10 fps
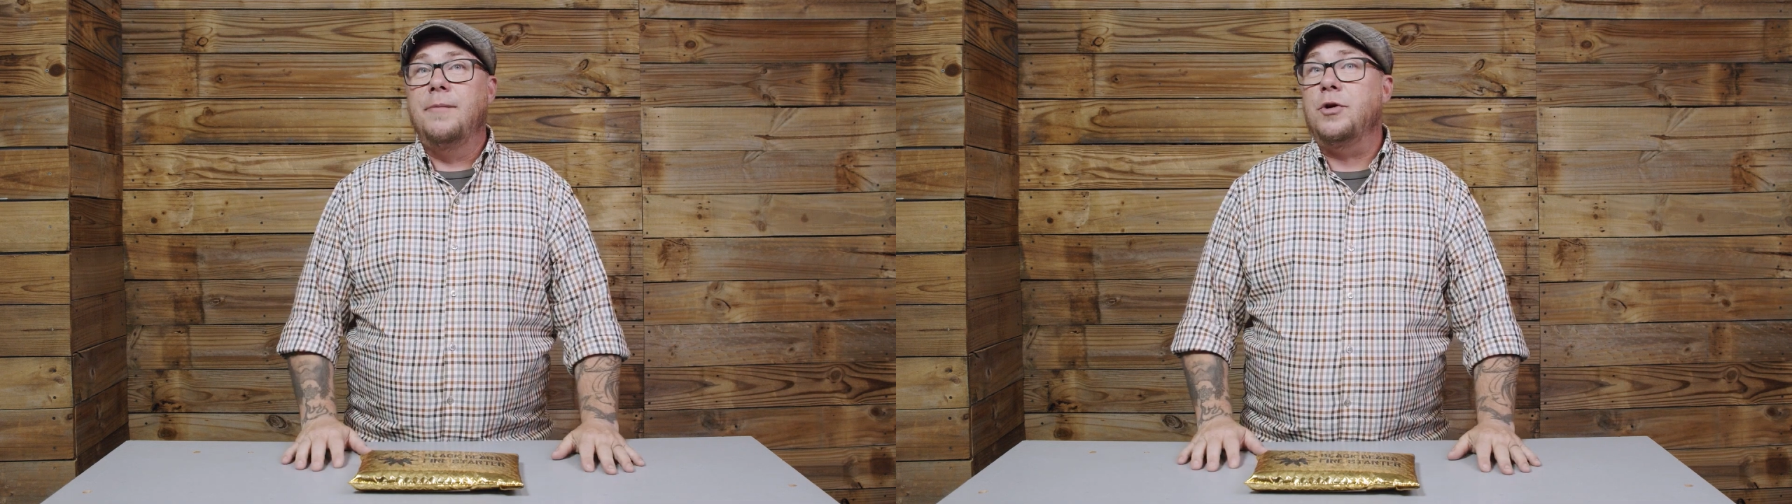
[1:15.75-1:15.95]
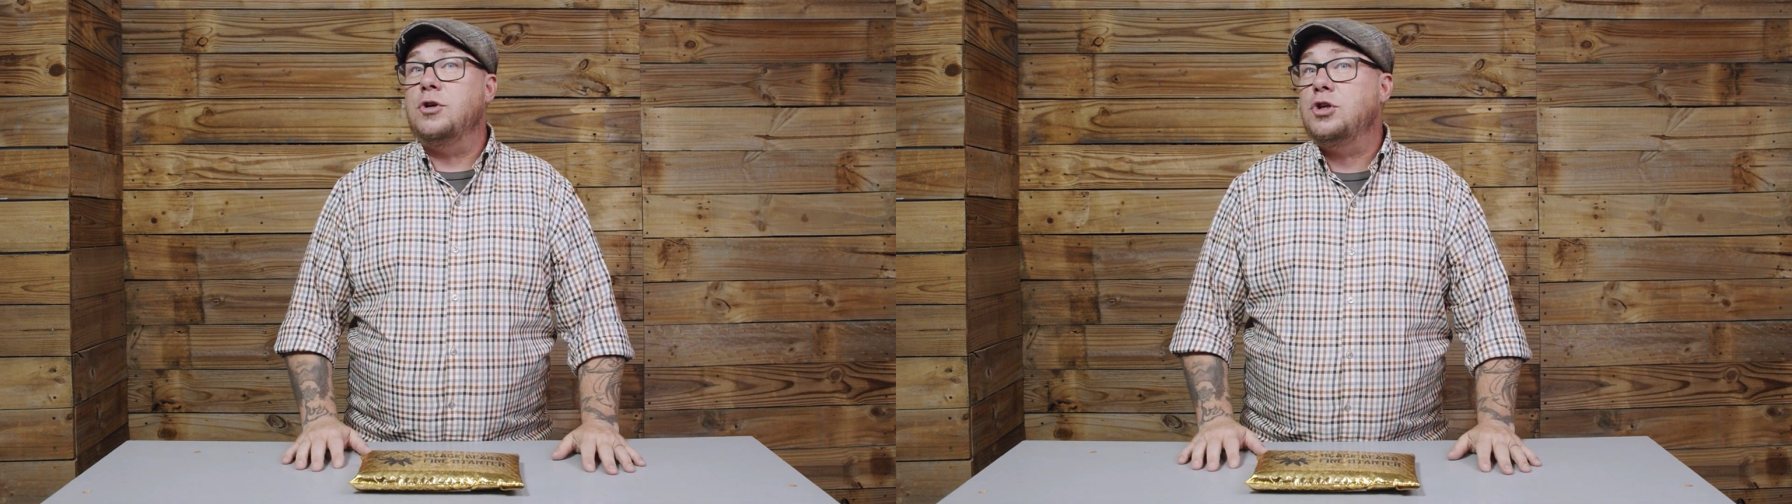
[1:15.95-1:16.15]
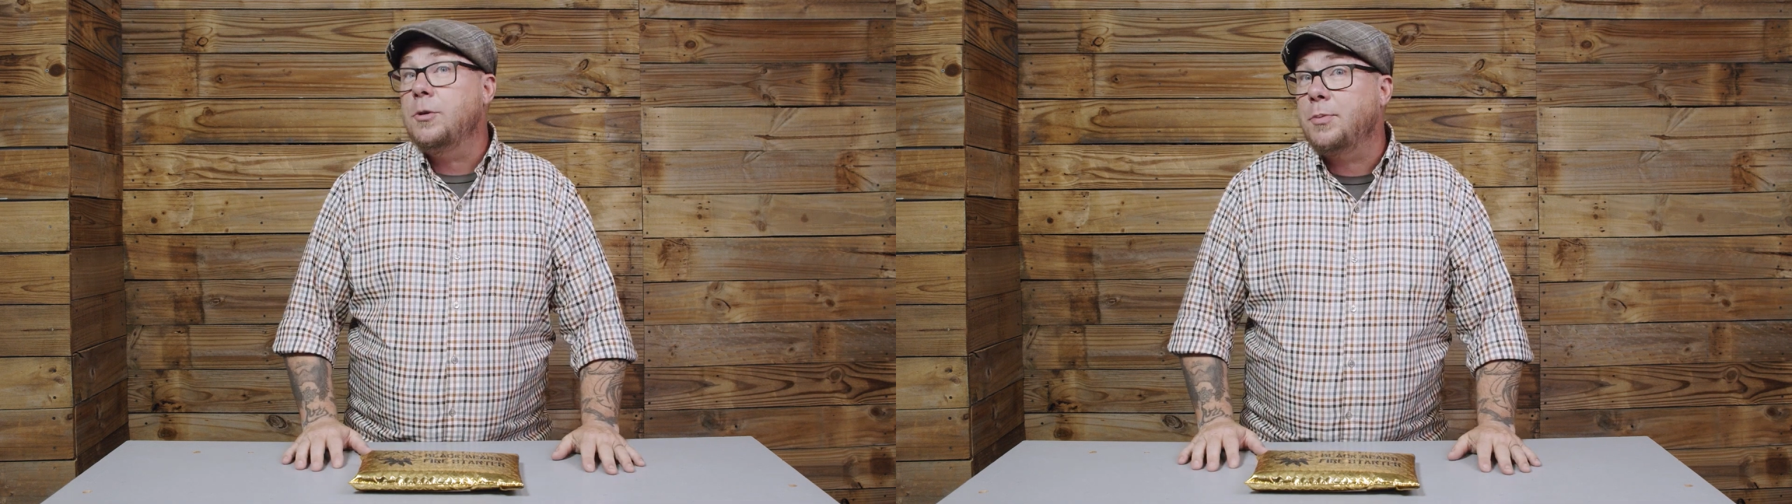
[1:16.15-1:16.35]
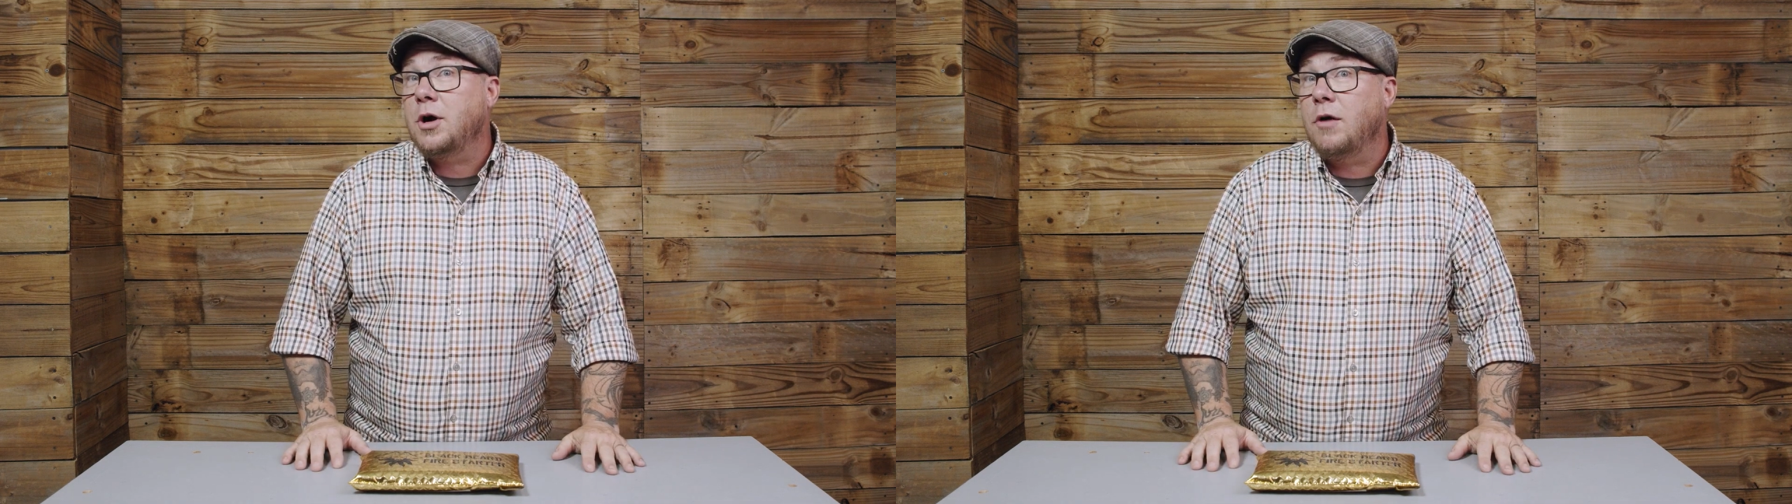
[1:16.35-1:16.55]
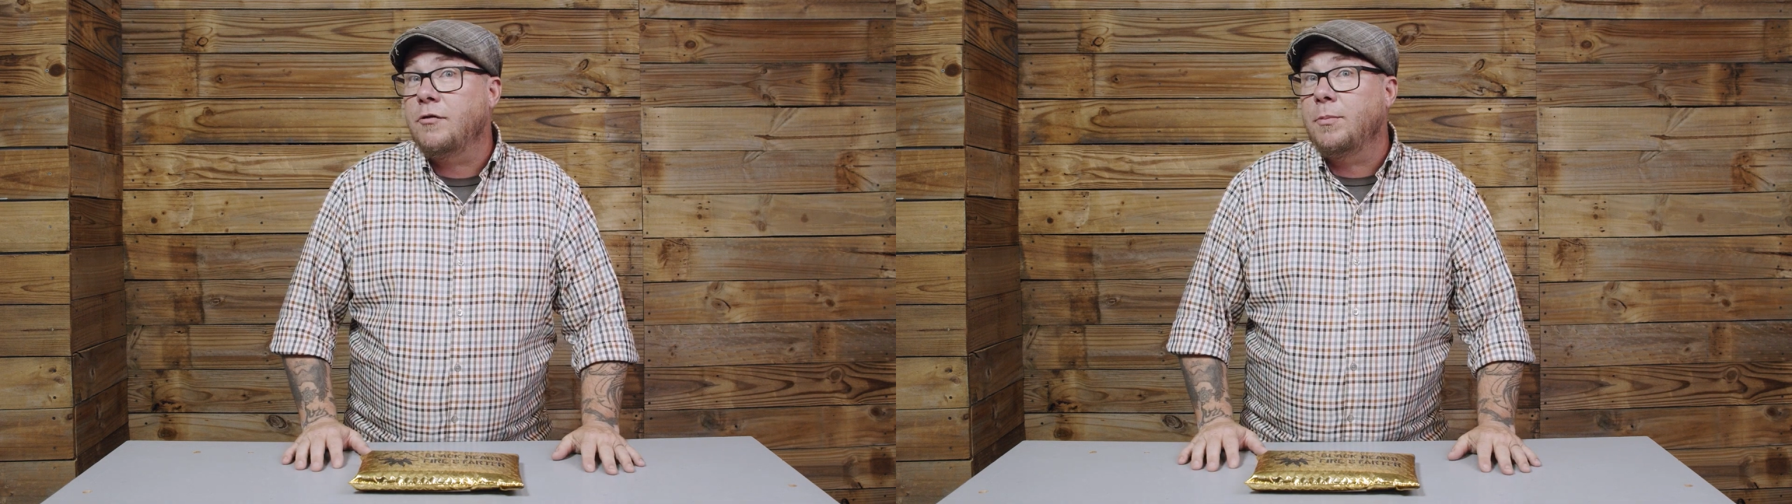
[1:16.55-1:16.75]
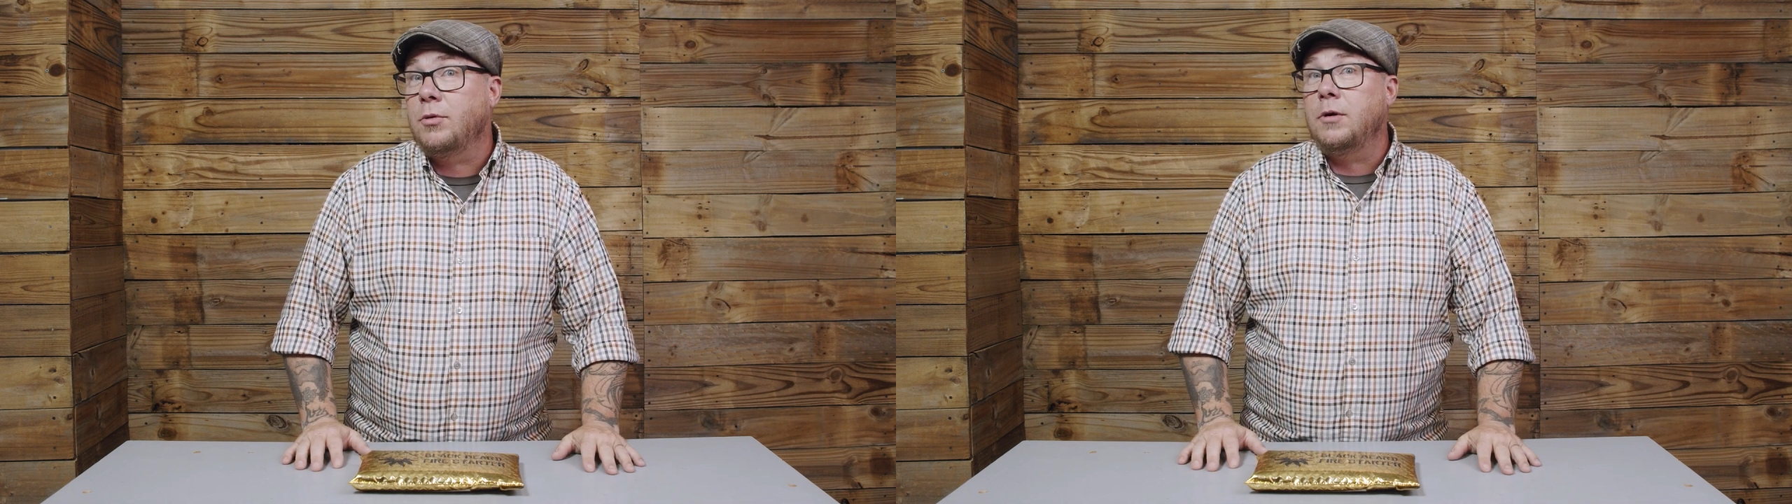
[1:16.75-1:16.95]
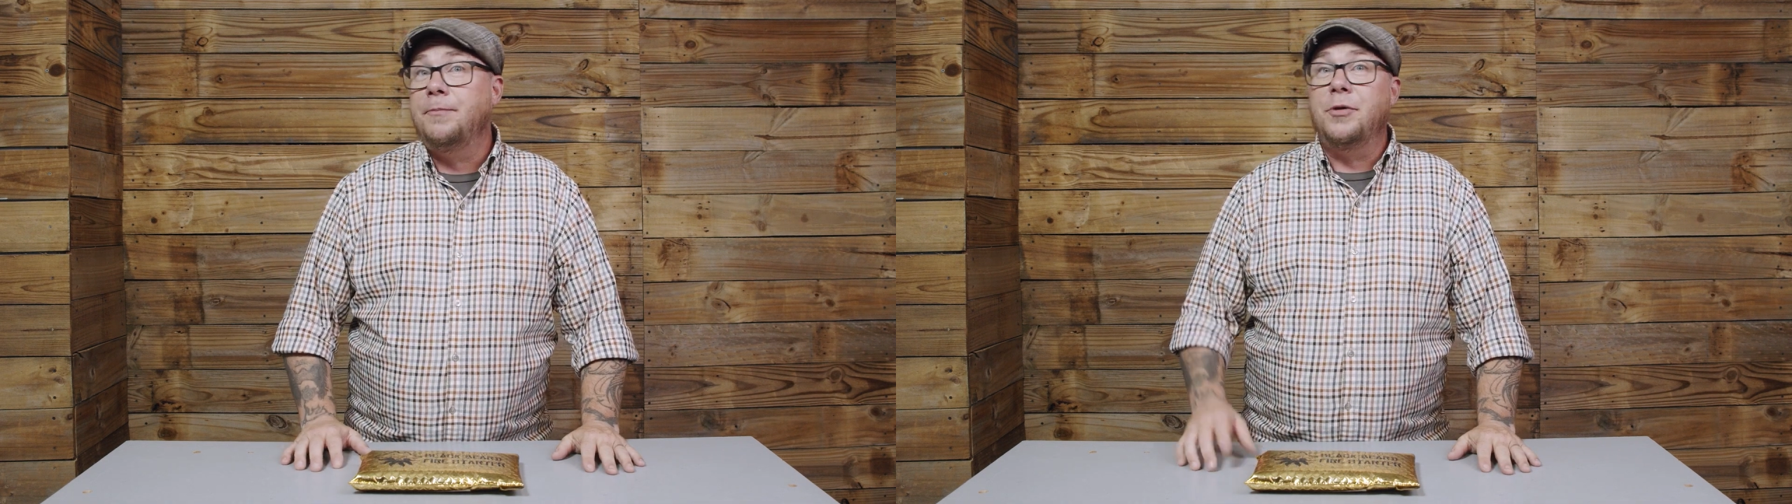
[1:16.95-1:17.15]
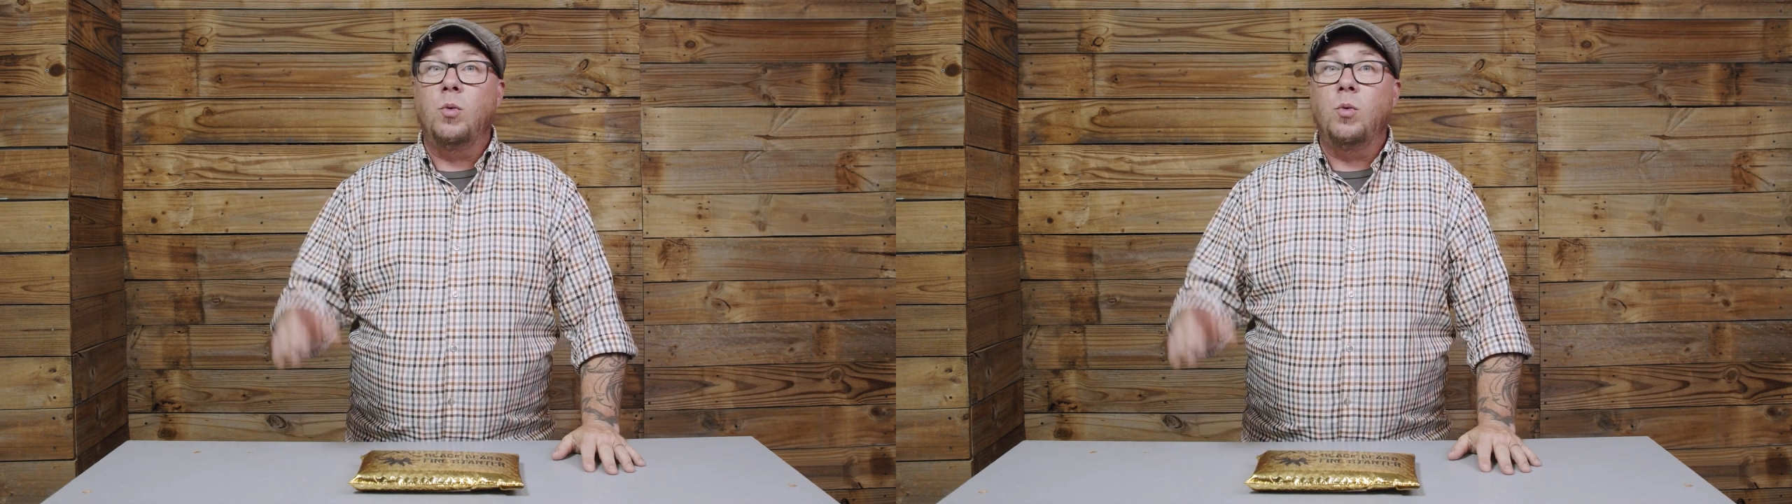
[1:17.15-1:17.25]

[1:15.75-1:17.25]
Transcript: They're super comfortable.